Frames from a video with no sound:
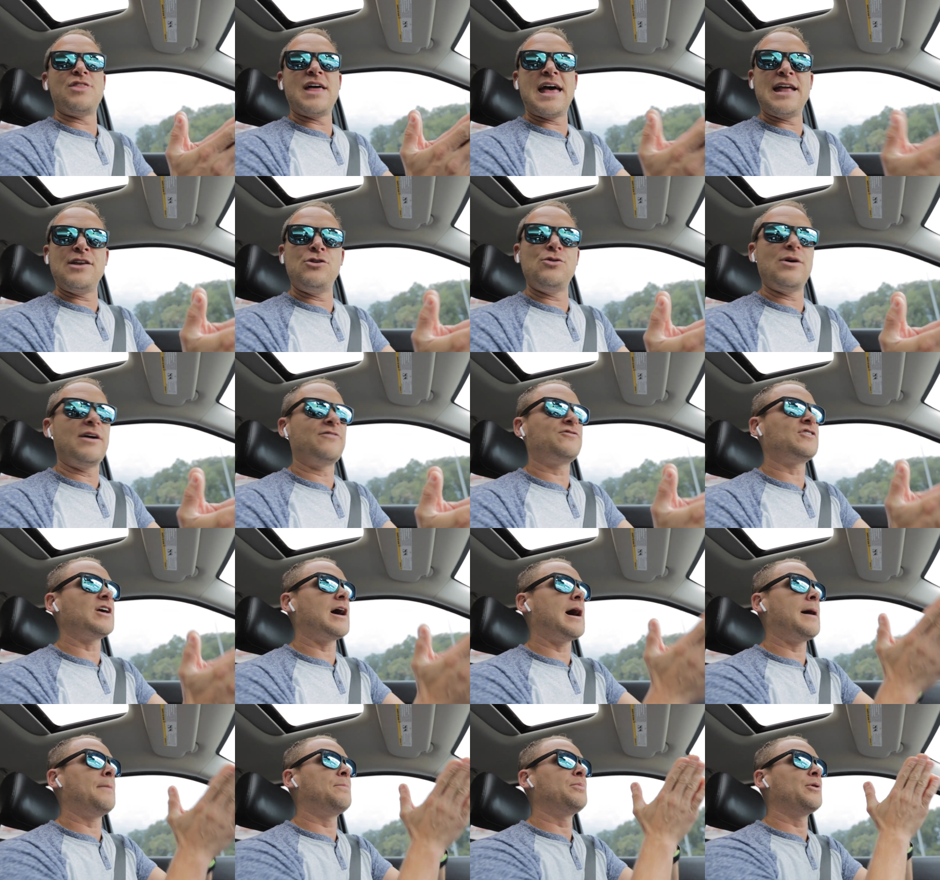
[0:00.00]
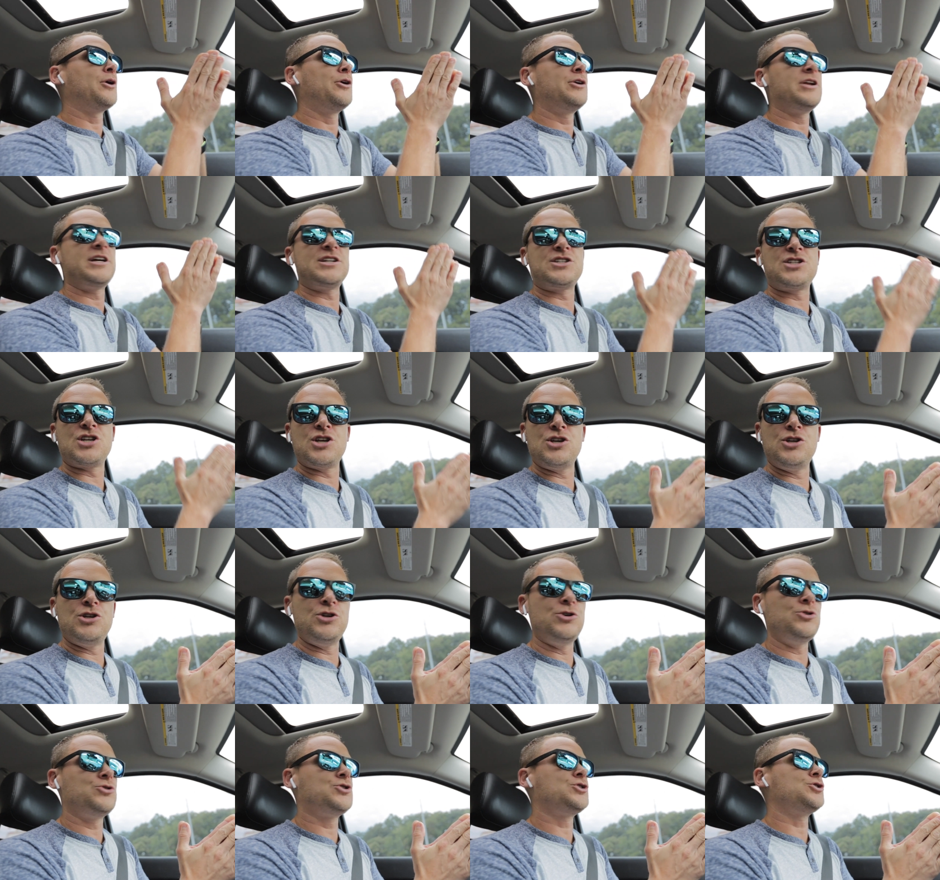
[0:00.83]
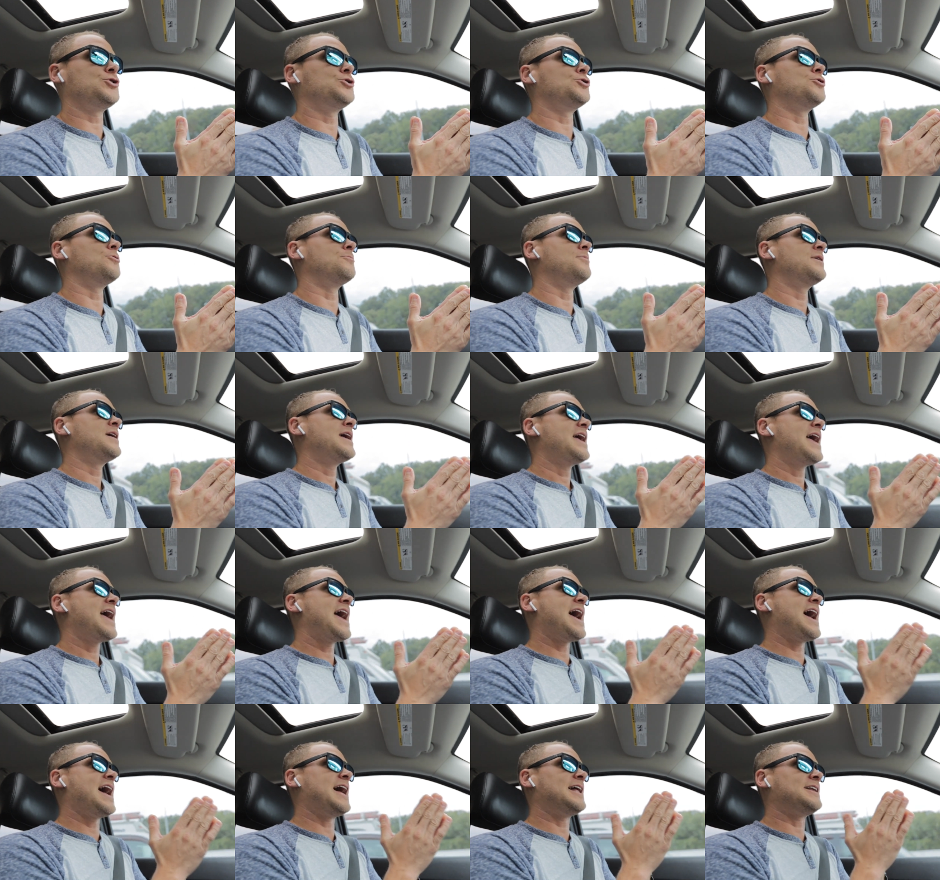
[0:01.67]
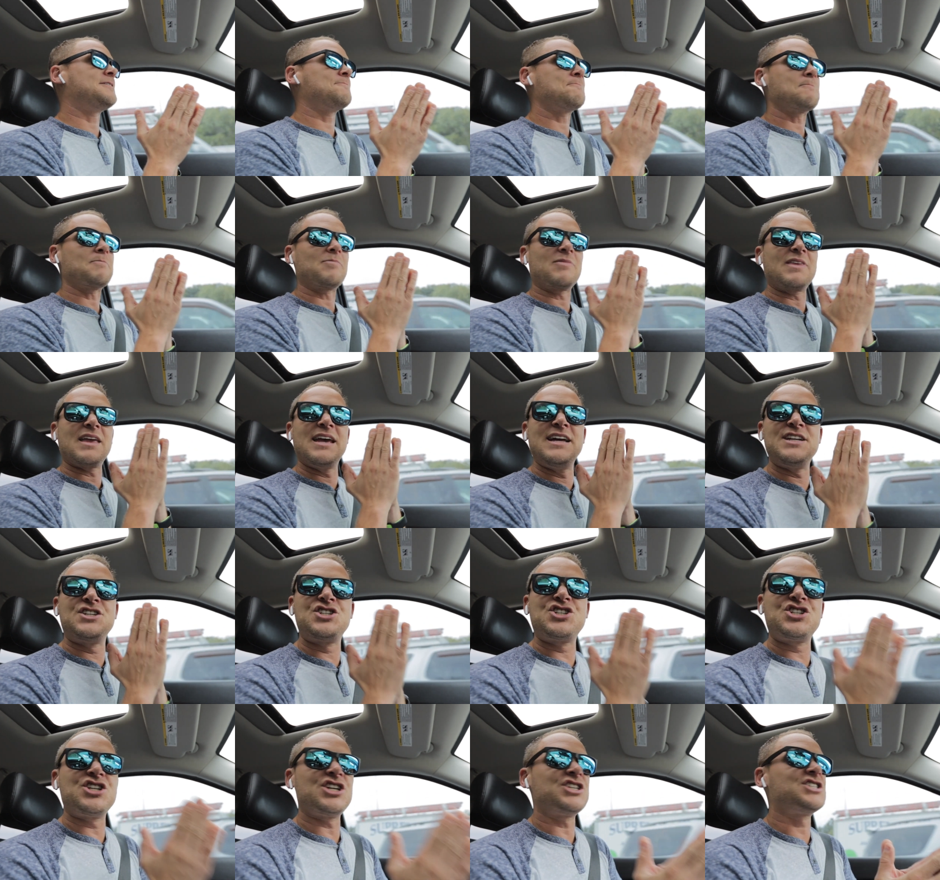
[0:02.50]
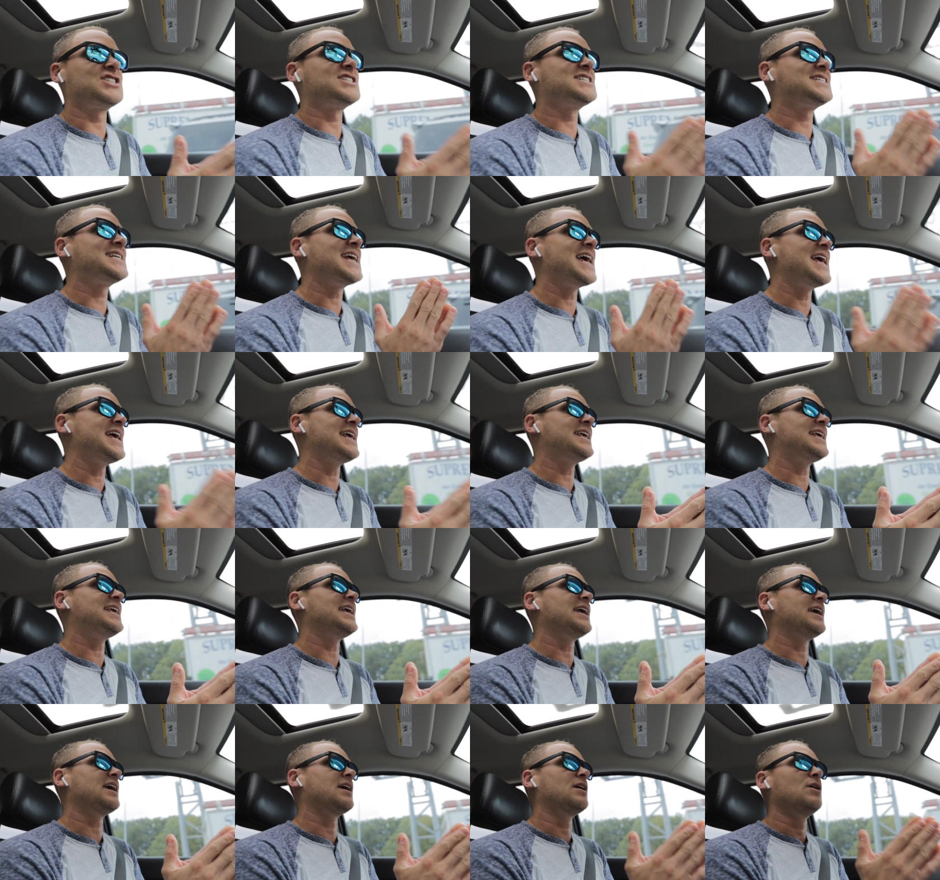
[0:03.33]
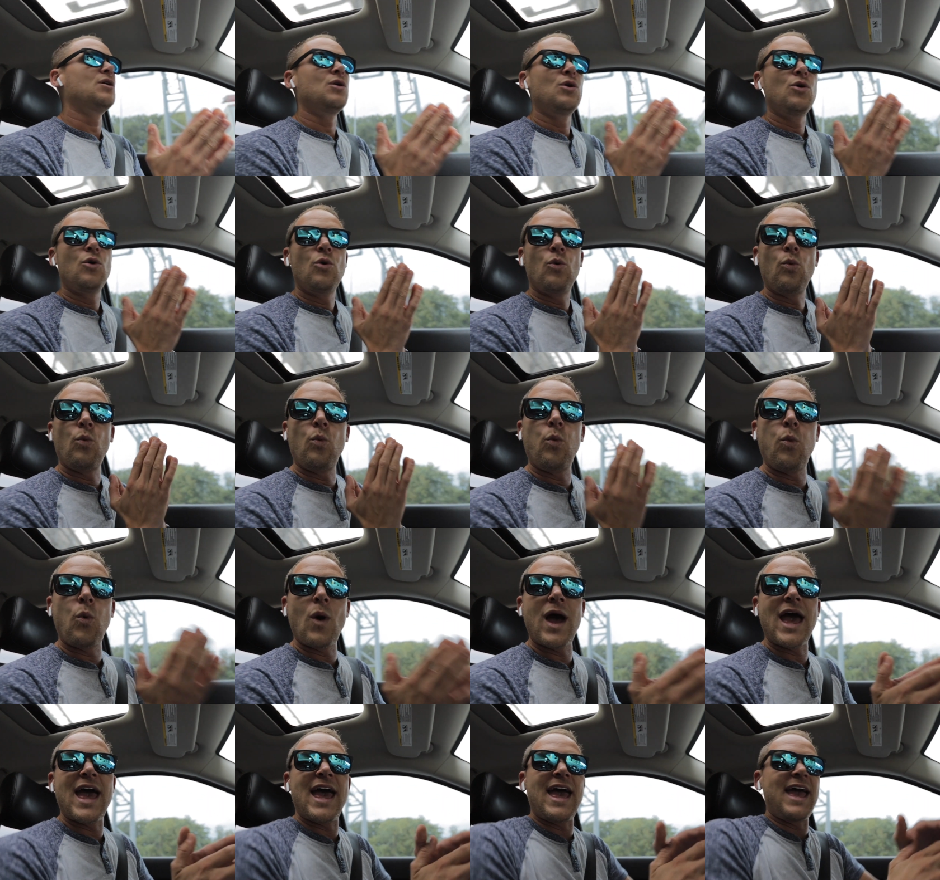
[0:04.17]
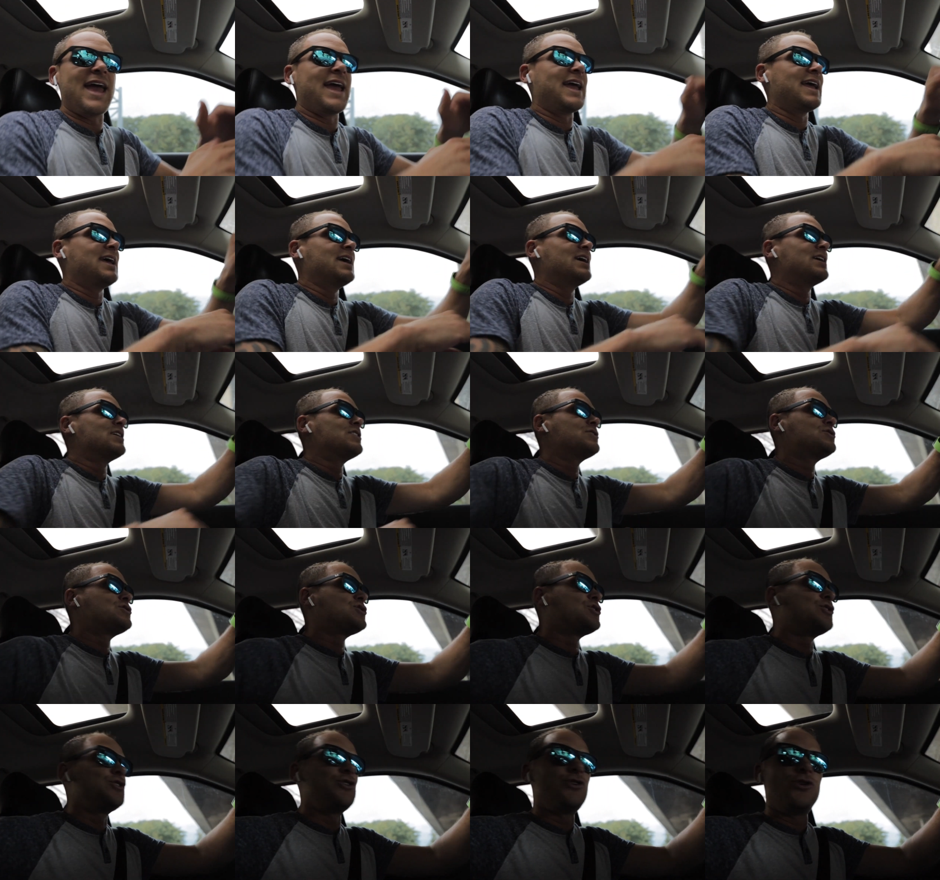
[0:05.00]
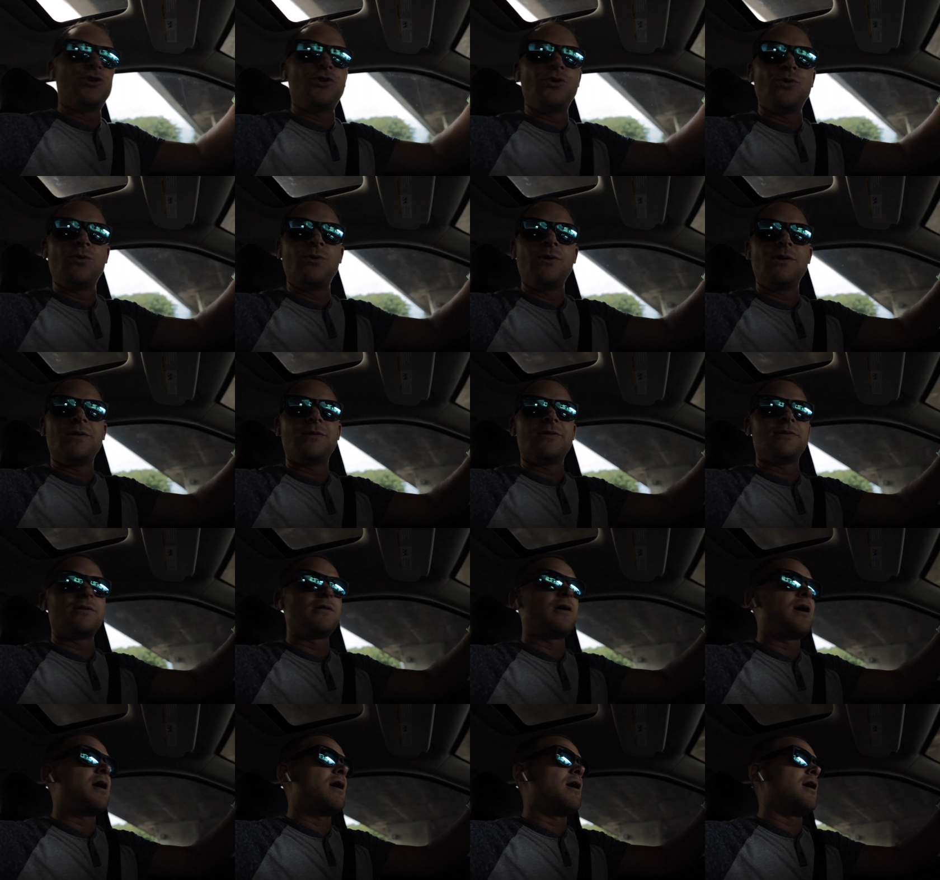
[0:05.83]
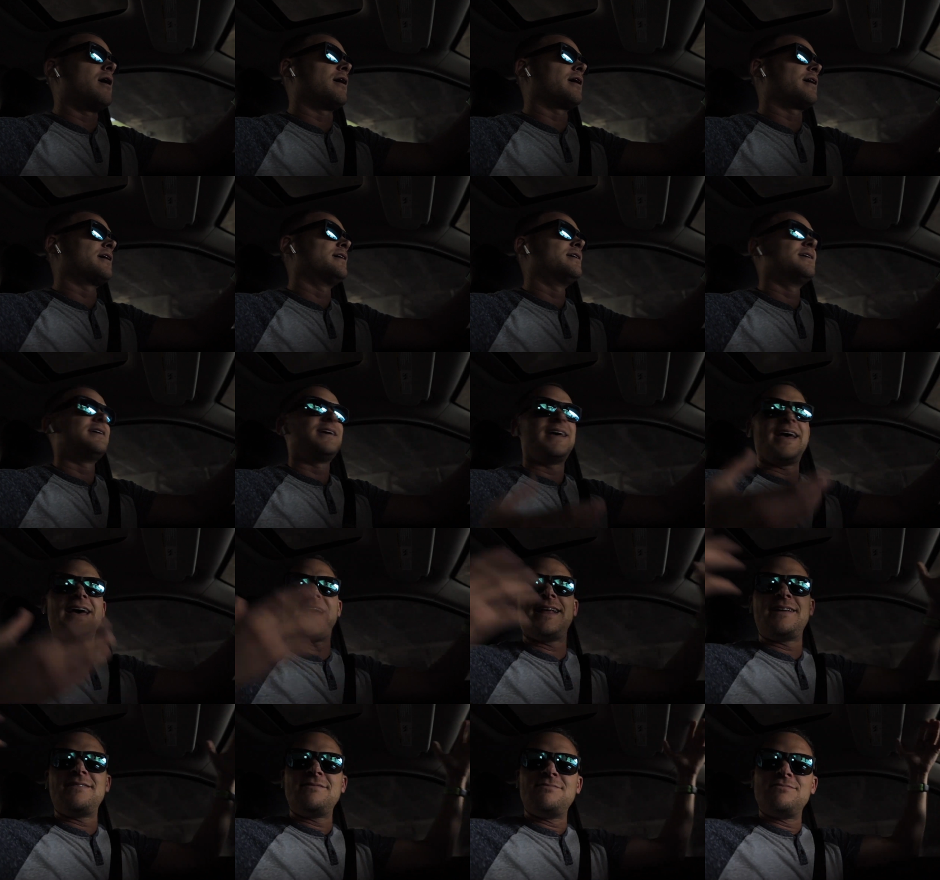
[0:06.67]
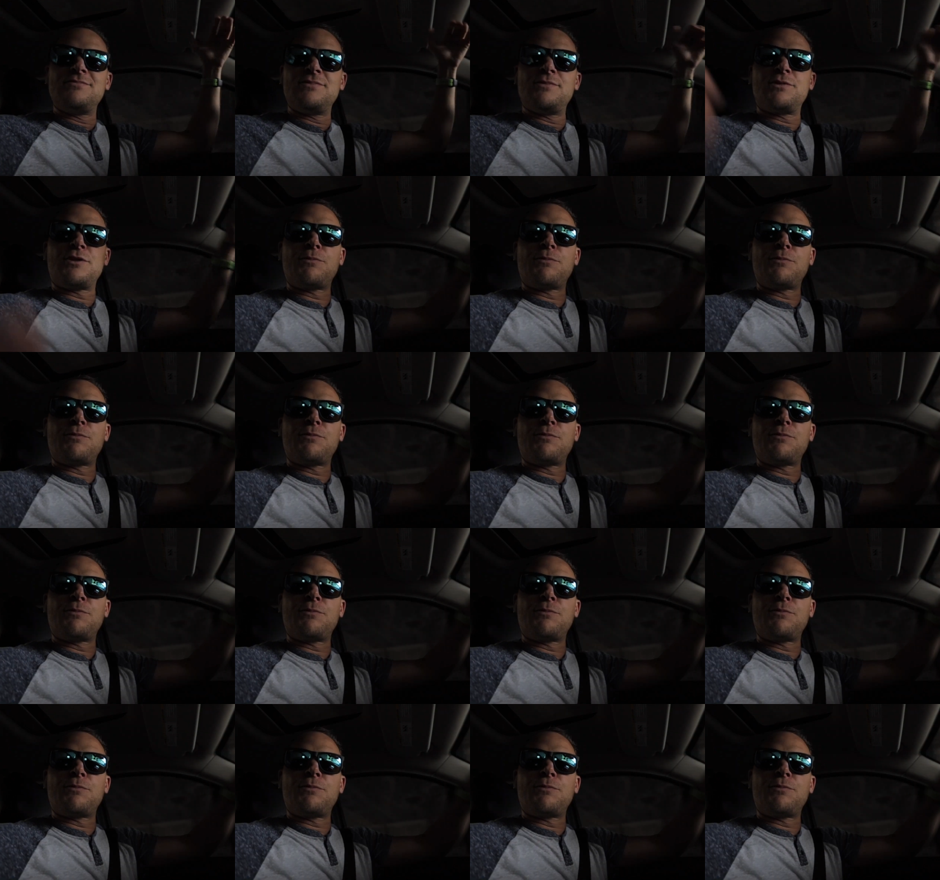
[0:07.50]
Then you have to upload it to YouTube, and it's just taking way too long. And